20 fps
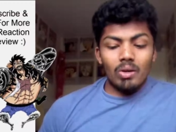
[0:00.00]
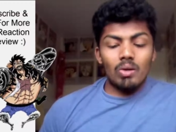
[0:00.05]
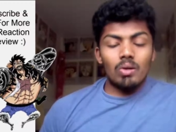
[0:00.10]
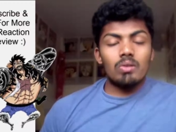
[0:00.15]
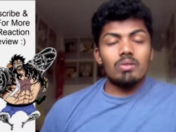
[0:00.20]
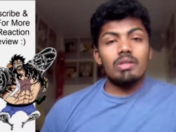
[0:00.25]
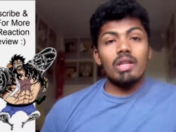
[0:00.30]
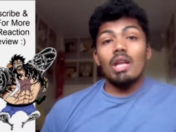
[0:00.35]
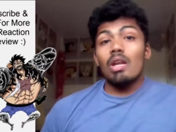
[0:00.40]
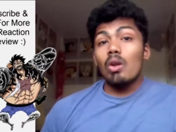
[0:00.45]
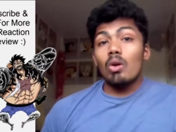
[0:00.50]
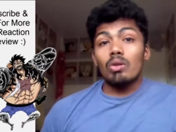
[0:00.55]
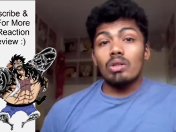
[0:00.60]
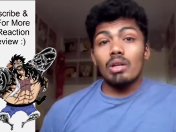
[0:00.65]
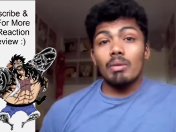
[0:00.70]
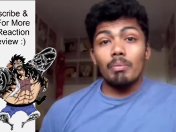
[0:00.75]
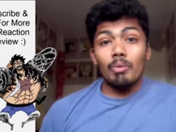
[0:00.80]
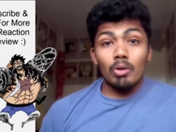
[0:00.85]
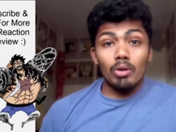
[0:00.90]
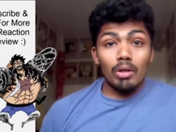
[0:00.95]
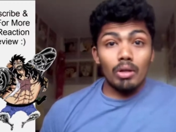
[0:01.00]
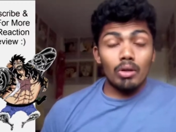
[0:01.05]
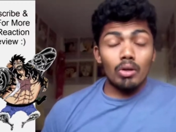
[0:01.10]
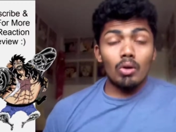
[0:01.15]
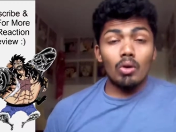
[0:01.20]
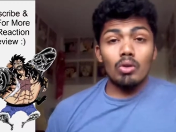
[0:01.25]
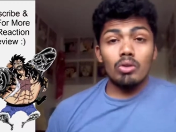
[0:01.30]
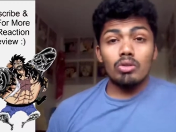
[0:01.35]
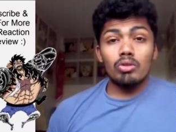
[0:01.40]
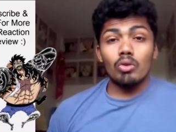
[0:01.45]
calls, they locked up all the
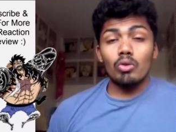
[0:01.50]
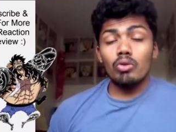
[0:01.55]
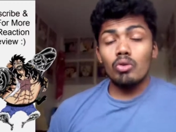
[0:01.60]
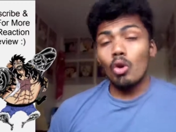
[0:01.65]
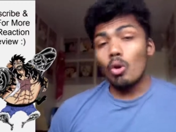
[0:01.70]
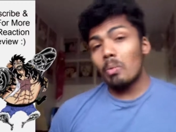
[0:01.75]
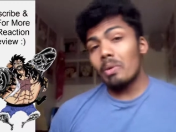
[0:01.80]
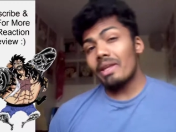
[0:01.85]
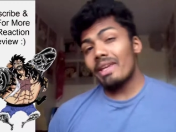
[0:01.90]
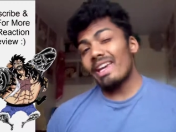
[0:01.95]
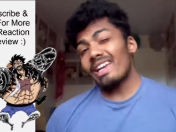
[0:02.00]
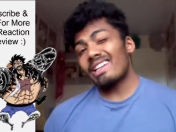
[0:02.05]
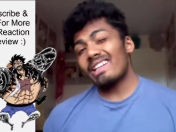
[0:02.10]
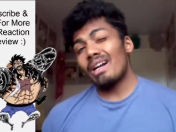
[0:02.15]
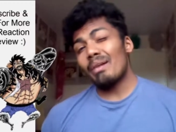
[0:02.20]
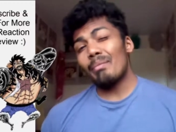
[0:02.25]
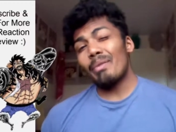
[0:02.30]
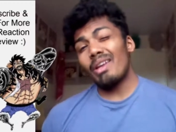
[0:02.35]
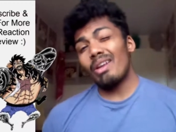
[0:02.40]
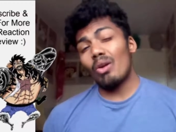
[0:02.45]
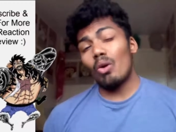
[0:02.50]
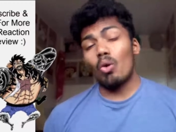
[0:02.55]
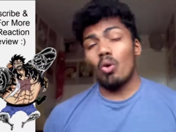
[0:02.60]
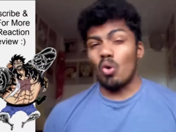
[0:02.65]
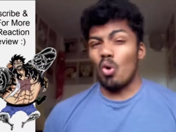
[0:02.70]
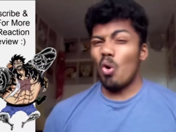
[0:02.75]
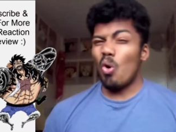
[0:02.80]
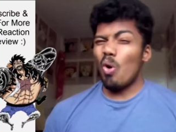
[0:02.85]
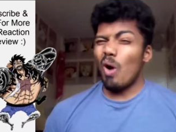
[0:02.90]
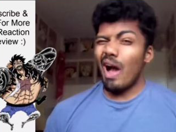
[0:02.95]
doors so nobody can come in
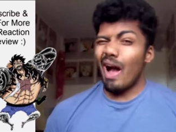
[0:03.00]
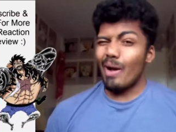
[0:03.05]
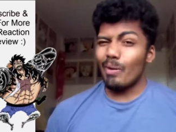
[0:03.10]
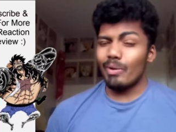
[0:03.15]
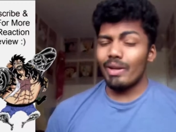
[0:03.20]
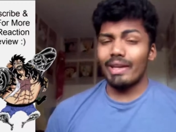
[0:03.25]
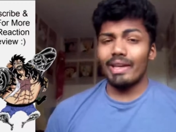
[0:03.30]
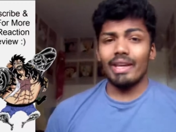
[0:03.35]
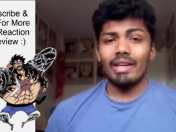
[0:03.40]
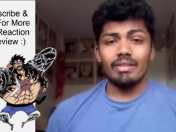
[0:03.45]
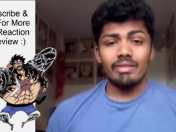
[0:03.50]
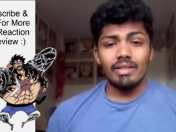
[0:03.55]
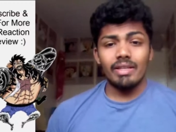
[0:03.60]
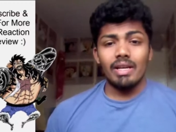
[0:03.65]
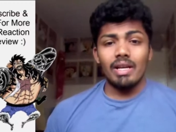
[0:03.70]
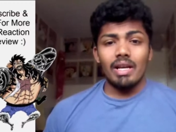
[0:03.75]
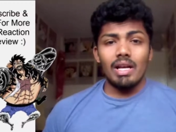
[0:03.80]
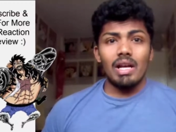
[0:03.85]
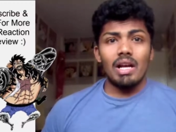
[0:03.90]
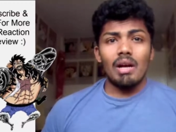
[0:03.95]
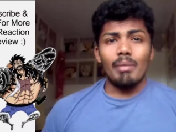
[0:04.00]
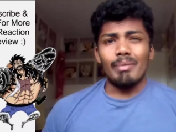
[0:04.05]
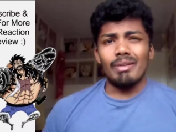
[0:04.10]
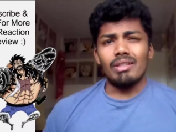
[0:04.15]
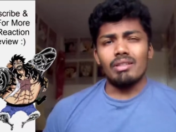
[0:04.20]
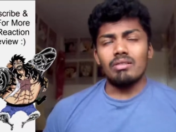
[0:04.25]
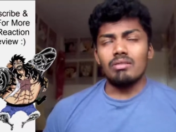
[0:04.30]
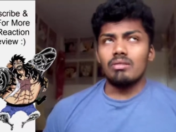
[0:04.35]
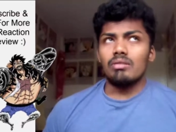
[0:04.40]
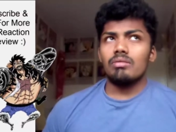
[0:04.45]
or go out, I guess. I
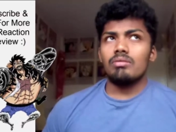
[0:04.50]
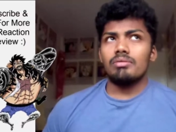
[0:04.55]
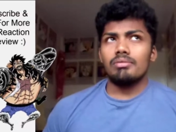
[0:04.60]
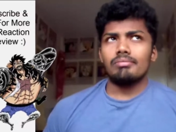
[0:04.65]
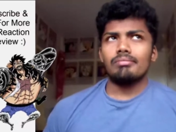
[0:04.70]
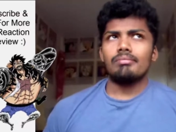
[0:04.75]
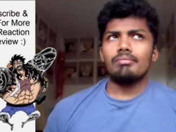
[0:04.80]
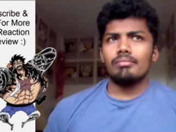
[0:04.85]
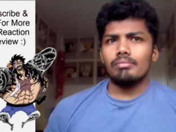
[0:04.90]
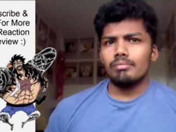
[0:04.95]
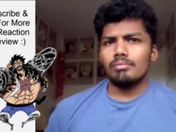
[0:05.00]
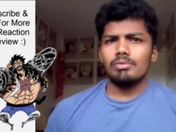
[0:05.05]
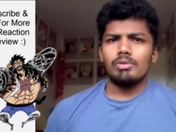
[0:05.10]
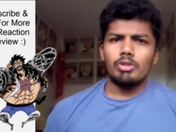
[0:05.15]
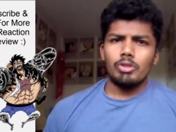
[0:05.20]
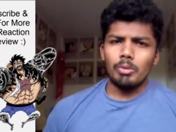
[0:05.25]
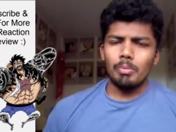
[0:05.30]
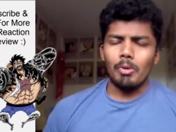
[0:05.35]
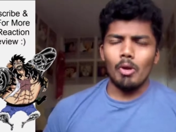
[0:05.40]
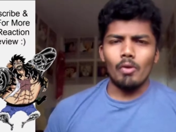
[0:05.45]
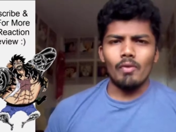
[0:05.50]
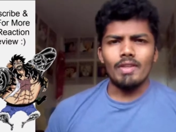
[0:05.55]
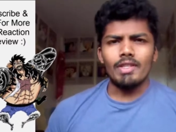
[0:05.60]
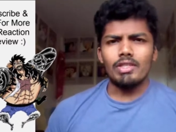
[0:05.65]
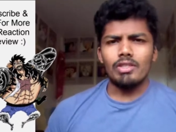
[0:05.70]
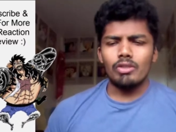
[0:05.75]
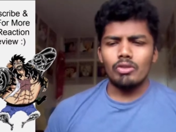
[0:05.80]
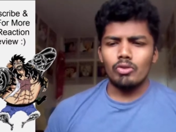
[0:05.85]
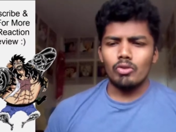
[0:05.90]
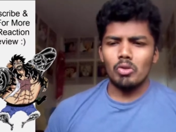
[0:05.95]
mean, should be
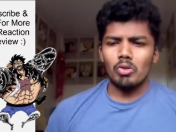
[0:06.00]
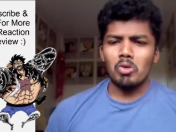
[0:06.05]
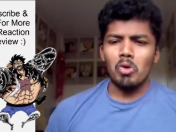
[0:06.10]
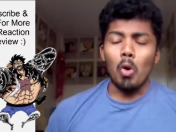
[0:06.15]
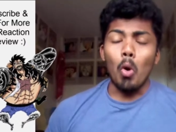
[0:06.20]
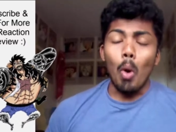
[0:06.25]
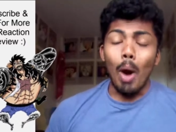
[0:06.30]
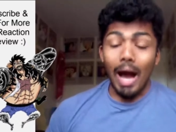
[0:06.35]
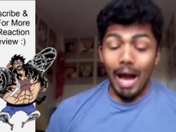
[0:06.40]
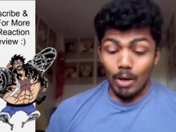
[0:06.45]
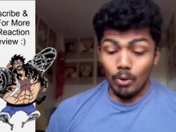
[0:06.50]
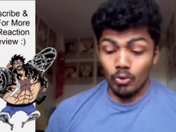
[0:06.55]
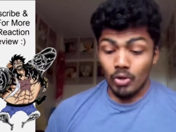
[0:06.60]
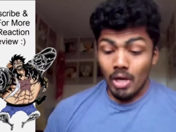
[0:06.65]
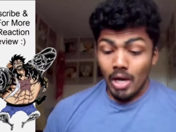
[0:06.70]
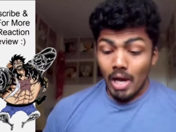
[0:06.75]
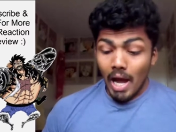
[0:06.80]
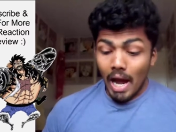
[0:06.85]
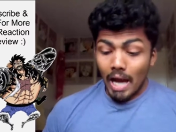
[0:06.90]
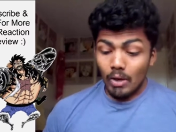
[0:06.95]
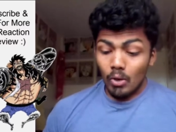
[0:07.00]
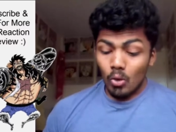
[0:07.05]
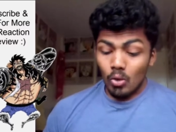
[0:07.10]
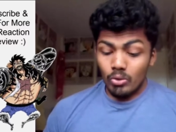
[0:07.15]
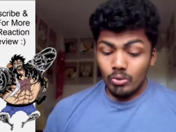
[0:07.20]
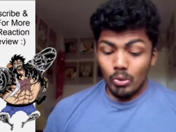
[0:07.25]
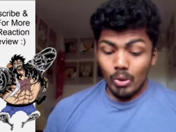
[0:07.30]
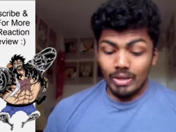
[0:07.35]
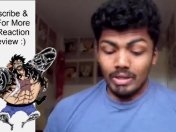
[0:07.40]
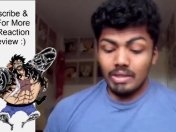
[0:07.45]
obvious shouldn't go out and
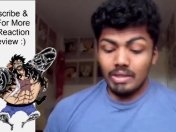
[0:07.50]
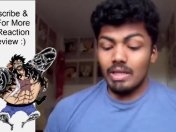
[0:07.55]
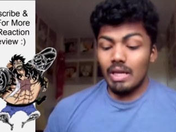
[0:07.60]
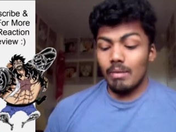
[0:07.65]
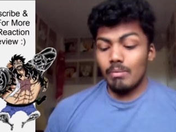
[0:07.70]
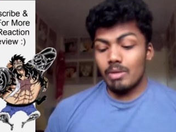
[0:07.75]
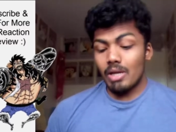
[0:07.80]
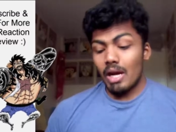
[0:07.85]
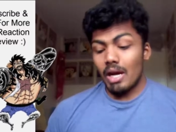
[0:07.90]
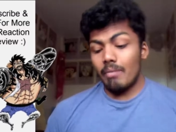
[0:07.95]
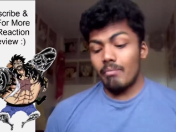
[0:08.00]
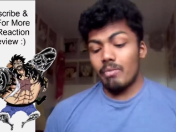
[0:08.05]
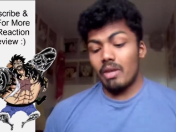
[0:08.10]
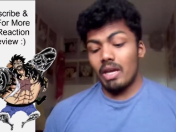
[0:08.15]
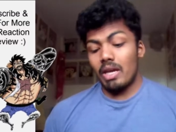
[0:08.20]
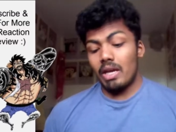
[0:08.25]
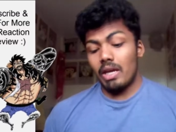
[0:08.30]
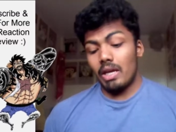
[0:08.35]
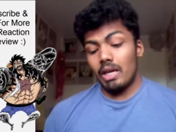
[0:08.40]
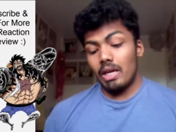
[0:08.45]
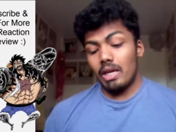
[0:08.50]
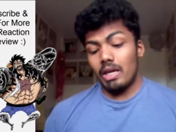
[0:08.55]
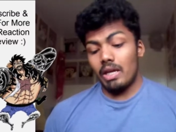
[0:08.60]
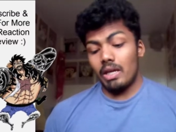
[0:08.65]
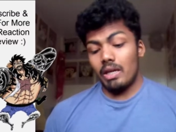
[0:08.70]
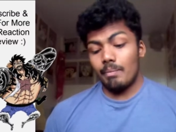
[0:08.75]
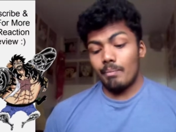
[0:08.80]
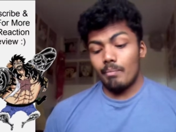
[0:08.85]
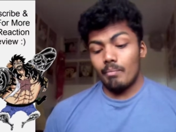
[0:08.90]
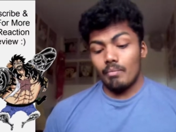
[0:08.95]
also at the same time
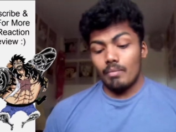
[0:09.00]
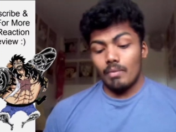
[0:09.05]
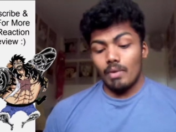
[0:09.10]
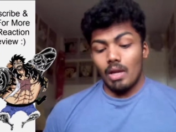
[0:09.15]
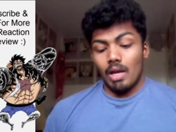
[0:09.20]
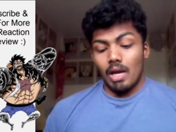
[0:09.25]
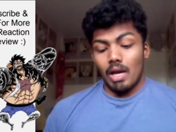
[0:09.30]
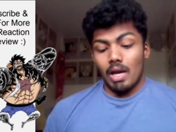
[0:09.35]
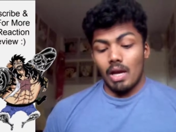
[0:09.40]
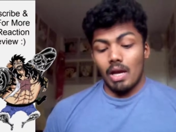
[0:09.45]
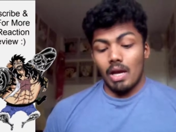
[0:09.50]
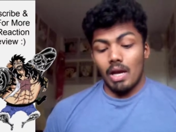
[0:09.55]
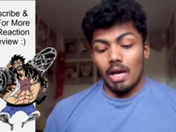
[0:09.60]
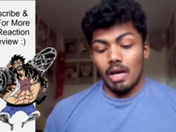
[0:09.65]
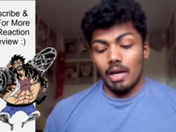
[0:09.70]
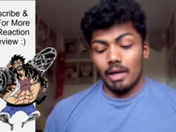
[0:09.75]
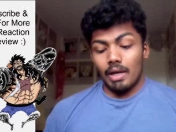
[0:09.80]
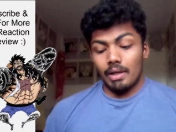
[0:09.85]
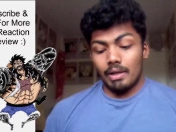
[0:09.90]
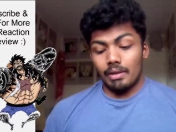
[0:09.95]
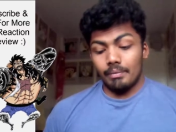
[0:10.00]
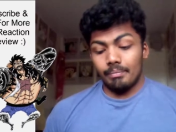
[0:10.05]
they uh,